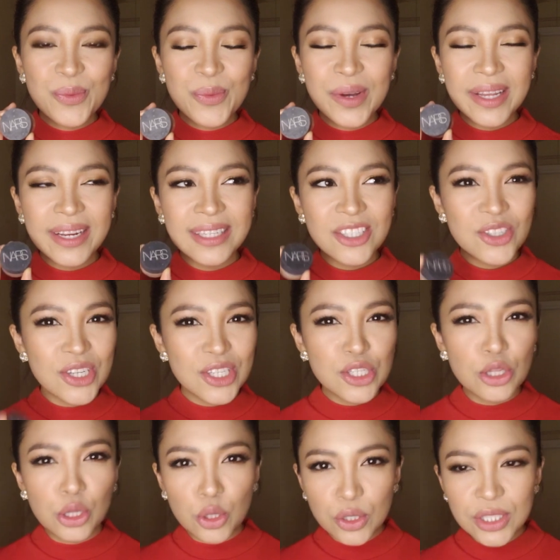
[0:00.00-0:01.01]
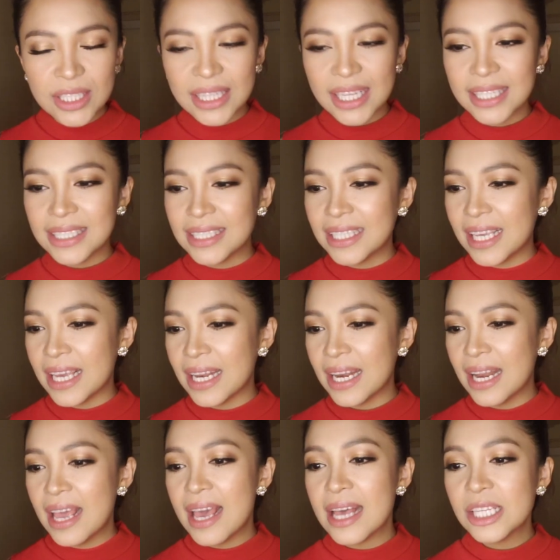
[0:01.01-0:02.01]
one just looks like skin,
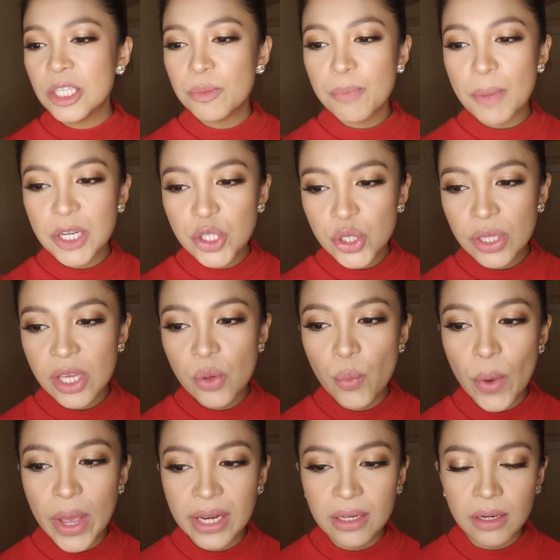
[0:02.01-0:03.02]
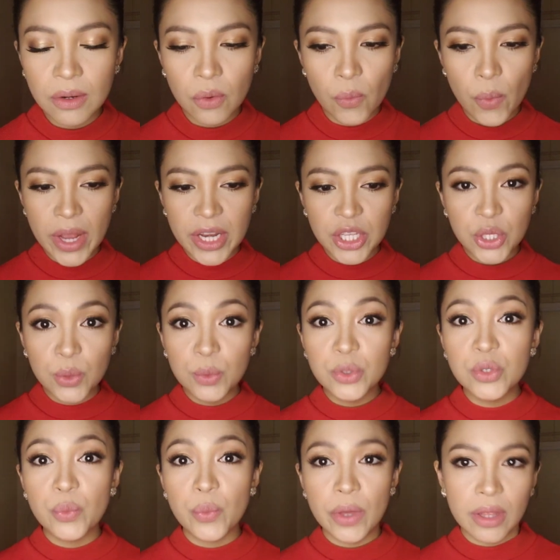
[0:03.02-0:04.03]
especially when
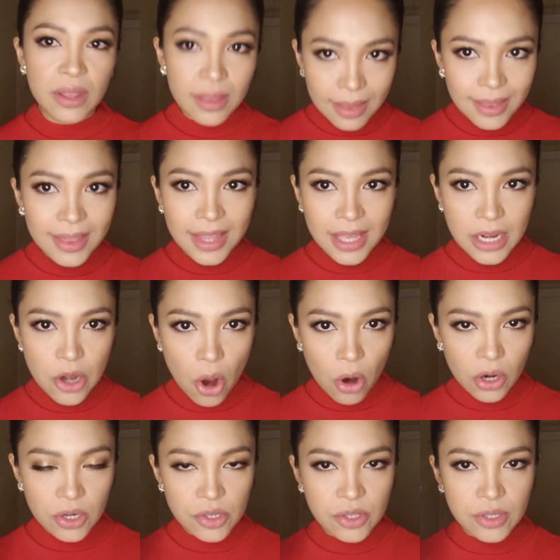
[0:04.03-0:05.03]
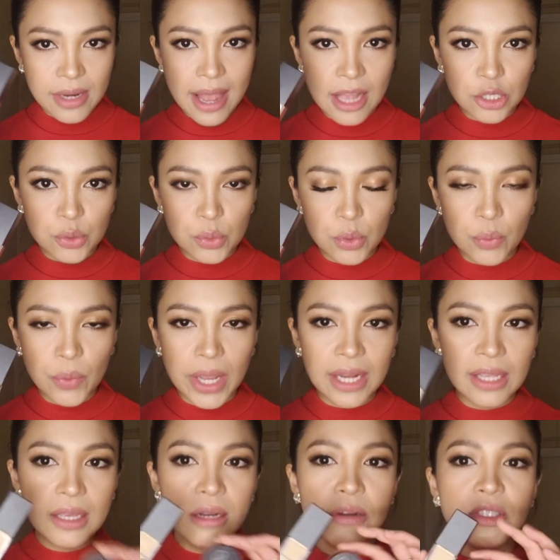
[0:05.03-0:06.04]
used with the NARS Natural
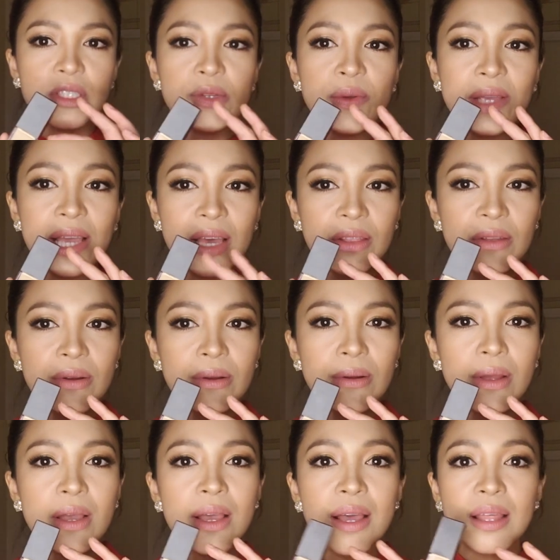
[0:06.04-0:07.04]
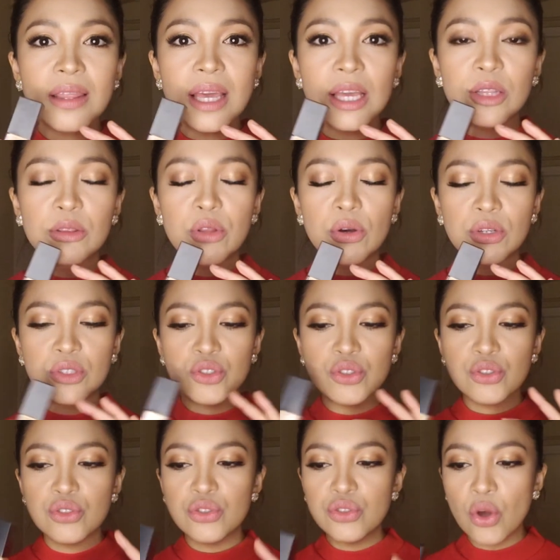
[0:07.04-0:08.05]
Radiant. Together they look
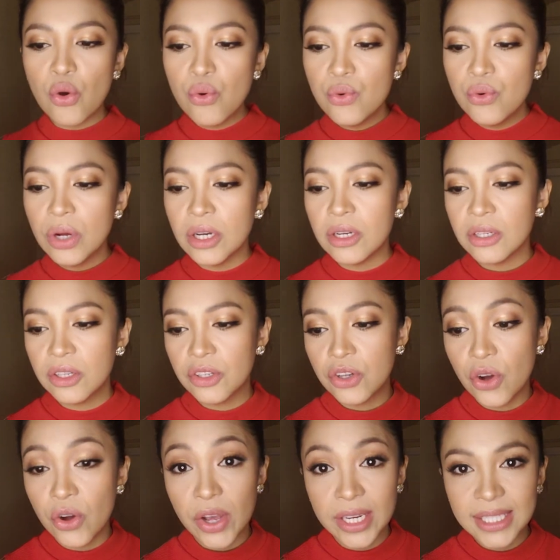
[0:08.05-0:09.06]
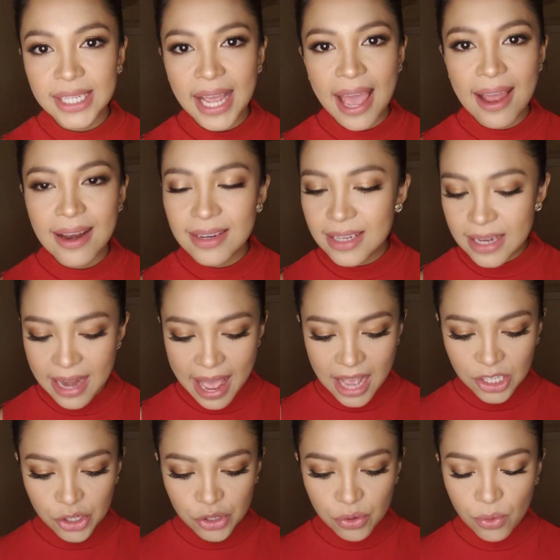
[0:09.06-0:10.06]
so good and
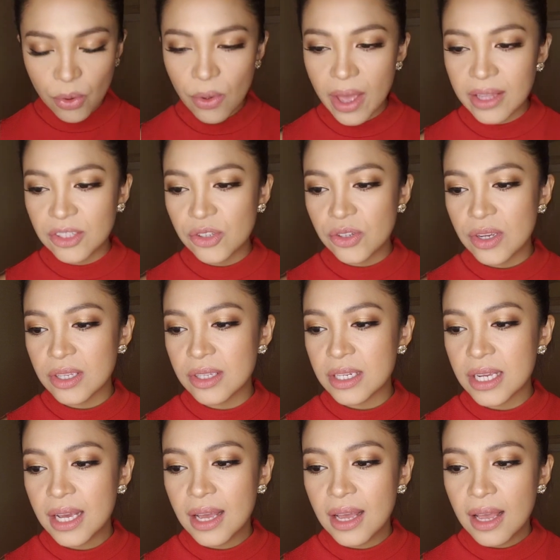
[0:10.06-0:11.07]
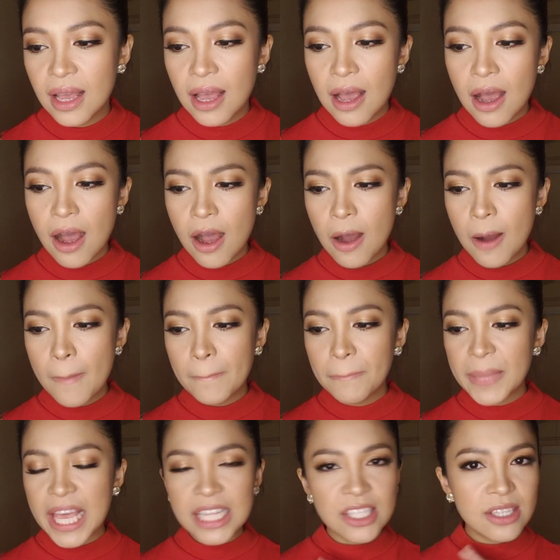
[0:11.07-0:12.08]
natural, and just
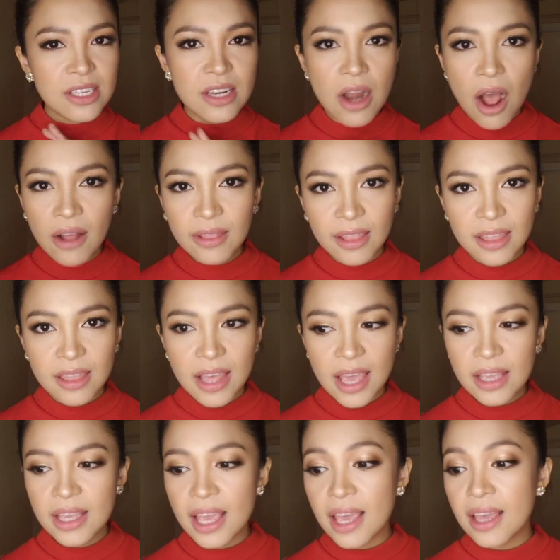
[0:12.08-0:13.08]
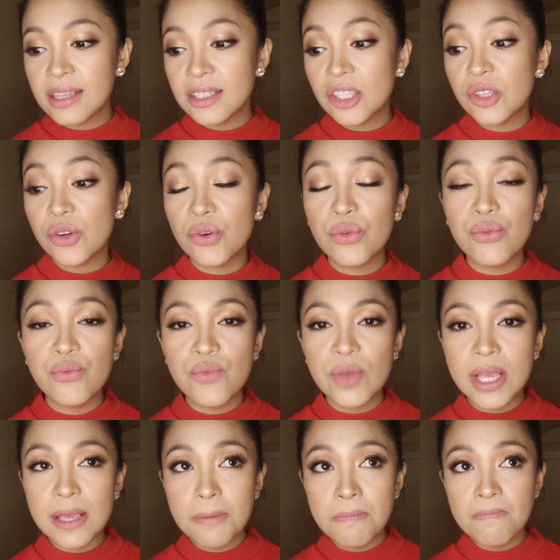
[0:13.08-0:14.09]
it's not thick. It's a
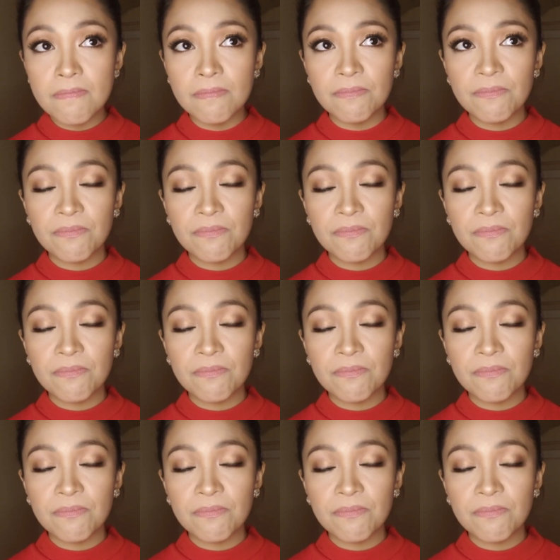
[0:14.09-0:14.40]
cream